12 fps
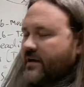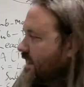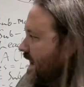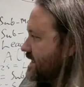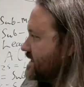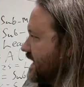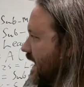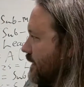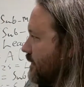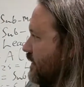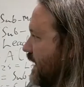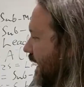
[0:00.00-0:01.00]
that
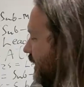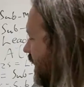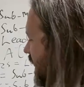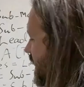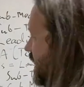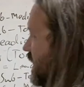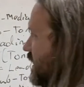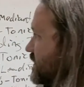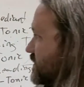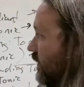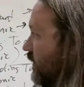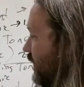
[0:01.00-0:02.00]
same thing.
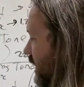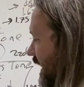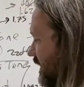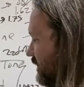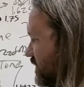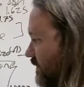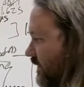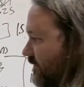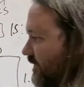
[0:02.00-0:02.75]
So the intervals that we